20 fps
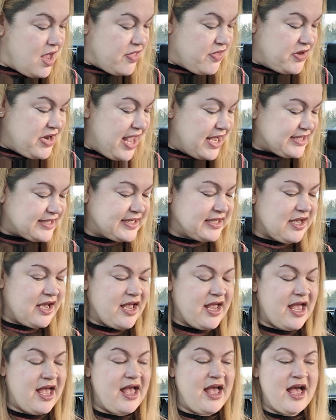The next thing
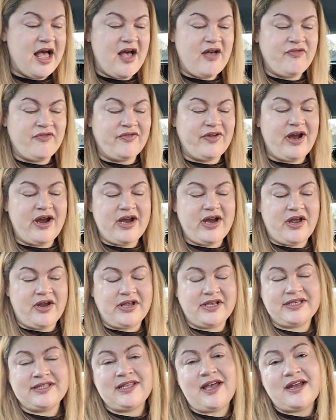I have, very
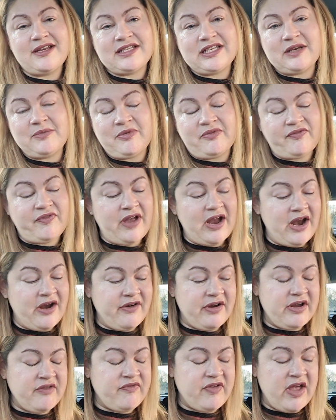unexciting but
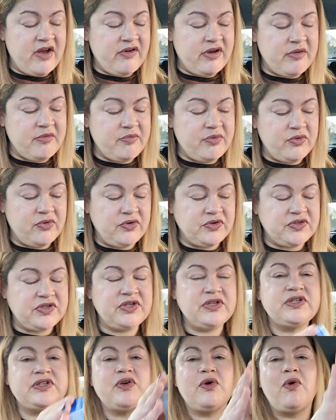very, very
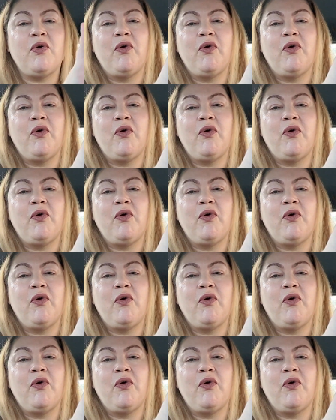important,